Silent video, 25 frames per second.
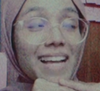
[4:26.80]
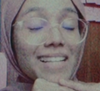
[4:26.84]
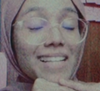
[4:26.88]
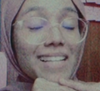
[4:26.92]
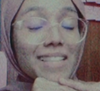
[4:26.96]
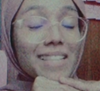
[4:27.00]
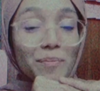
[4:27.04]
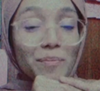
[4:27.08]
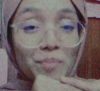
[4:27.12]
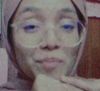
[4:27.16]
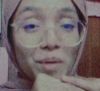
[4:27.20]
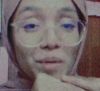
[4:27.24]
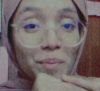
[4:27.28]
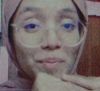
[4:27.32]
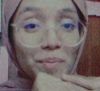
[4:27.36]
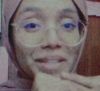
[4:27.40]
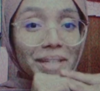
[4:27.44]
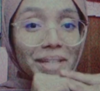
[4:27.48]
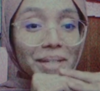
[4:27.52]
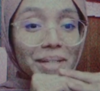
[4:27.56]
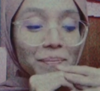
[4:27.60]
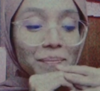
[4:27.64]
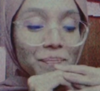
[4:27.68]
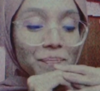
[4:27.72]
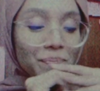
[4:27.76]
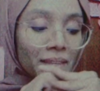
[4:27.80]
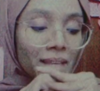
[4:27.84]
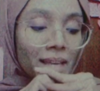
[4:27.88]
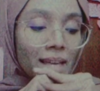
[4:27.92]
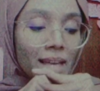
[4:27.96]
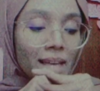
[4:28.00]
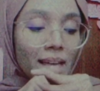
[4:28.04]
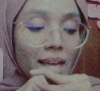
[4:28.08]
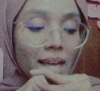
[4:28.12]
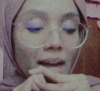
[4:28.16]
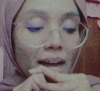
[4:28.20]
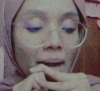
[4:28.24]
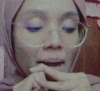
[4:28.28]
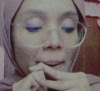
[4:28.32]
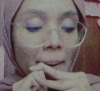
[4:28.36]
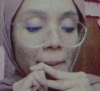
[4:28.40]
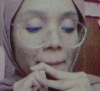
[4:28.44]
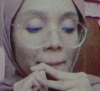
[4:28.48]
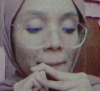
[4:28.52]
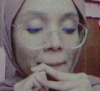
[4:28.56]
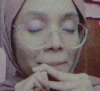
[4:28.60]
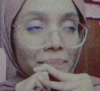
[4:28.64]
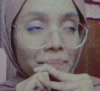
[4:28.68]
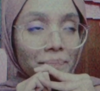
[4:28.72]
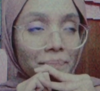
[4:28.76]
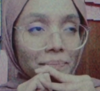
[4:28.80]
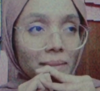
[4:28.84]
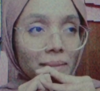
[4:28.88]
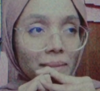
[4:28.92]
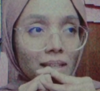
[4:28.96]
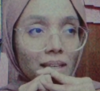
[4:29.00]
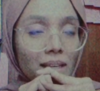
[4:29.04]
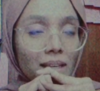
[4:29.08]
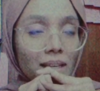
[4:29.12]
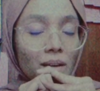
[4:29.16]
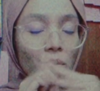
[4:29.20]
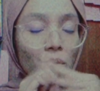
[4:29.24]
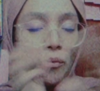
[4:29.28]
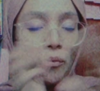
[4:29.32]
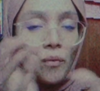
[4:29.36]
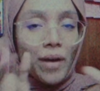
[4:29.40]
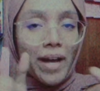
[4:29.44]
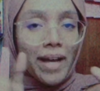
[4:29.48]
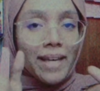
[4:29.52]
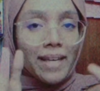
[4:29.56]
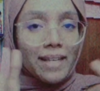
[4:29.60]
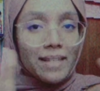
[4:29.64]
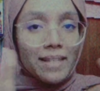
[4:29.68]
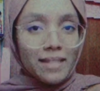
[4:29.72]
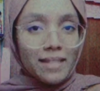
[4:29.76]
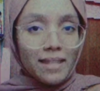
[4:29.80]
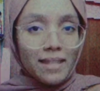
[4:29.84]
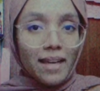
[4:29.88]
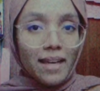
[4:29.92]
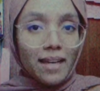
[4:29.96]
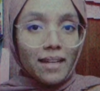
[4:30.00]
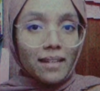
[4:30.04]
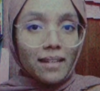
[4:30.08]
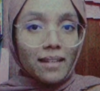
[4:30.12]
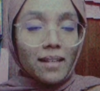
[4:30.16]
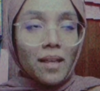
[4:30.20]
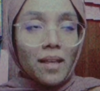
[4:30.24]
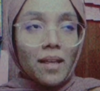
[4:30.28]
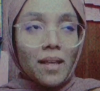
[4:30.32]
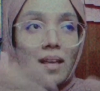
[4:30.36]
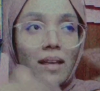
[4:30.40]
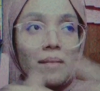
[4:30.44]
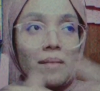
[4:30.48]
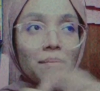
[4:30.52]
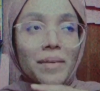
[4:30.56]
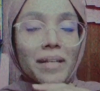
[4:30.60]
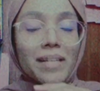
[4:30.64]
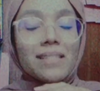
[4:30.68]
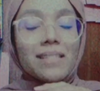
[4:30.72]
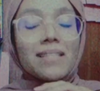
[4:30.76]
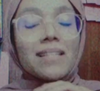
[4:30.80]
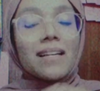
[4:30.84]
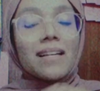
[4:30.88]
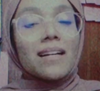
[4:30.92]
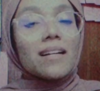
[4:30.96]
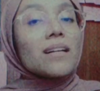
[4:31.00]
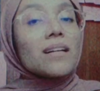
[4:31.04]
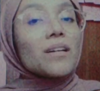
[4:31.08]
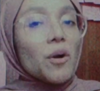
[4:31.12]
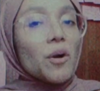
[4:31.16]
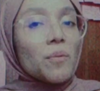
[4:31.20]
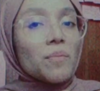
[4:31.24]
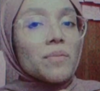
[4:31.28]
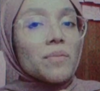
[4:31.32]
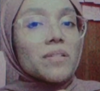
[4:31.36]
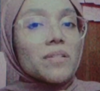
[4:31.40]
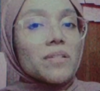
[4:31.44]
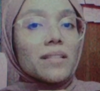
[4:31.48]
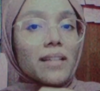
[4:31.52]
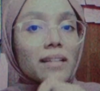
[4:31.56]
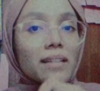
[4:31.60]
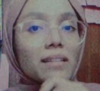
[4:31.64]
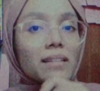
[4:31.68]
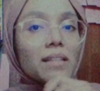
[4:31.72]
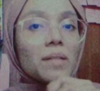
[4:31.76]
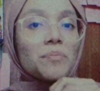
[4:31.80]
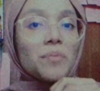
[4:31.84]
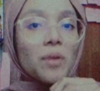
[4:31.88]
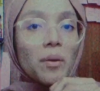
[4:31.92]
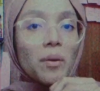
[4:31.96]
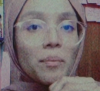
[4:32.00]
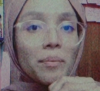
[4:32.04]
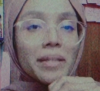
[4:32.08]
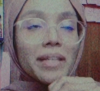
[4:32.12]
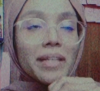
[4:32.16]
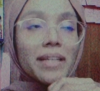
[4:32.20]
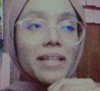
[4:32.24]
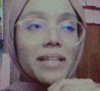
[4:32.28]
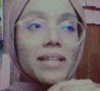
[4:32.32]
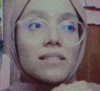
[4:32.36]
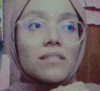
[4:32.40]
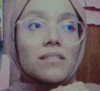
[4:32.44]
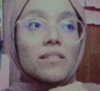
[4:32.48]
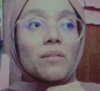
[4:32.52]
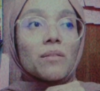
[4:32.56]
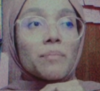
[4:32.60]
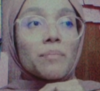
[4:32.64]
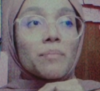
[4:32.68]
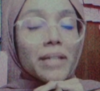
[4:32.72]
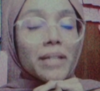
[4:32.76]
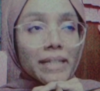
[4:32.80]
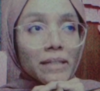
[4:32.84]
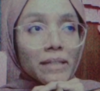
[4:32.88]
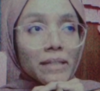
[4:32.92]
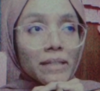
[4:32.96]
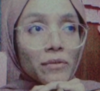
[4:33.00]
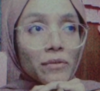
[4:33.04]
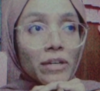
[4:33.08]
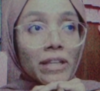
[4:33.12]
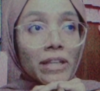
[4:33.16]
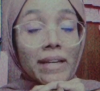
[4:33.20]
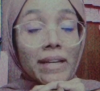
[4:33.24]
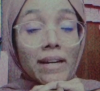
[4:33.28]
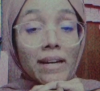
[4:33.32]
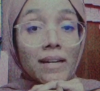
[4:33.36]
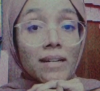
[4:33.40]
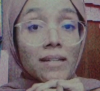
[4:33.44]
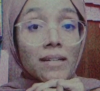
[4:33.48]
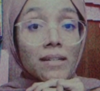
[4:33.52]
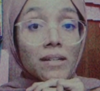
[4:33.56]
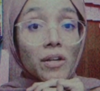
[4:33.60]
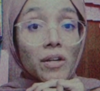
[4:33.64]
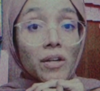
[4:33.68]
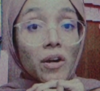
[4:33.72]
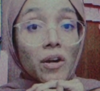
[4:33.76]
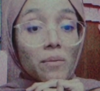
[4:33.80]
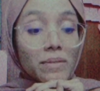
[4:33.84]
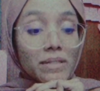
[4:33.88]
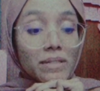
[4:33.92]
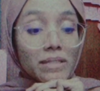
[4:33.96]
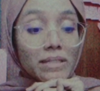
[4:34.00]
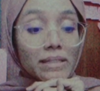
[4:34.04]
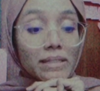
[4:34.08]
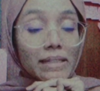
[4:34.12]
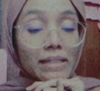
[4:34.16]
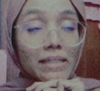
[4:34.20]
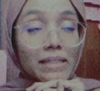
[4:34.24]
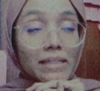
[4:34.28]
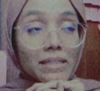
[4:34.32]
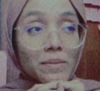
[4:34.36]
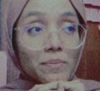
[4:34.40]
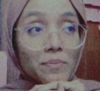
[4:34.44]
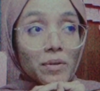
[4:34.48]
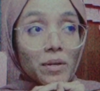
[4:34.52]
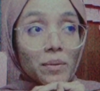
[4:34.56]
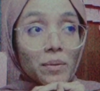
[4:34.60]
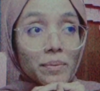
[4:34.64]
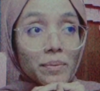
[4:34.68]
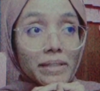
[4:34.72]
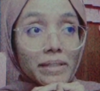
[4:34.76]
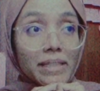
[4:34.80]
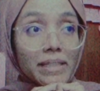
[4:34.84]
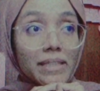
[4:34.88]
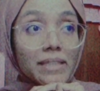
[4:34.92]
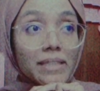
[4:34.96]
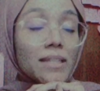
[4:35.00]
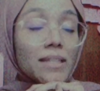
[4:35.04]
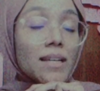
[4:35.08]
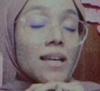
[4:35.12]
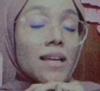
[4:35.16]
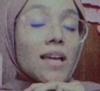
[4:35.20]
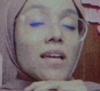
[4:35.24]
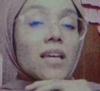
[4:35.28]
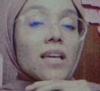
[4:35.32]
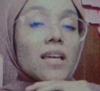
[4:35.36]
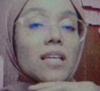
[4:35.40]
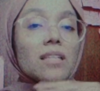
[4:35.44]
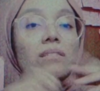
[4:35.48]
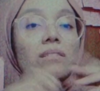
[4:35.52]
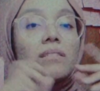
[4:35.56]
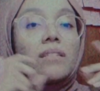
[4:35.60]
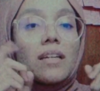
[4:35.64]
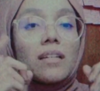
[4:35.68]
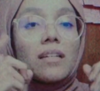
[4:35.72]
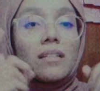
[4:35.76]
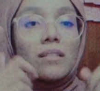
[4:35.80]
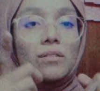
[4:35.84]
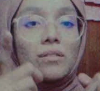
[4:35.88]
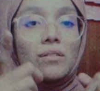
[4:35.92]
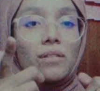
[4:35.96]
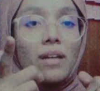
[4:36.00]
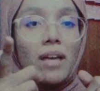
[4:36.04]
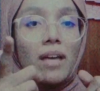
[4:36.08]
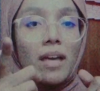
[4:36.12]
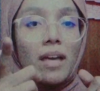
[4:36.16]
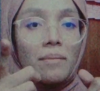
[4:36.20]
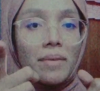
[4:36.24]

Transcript: title property. Why is that? Because they're a commercial title property. So meaning when they are a commercial title property, you can do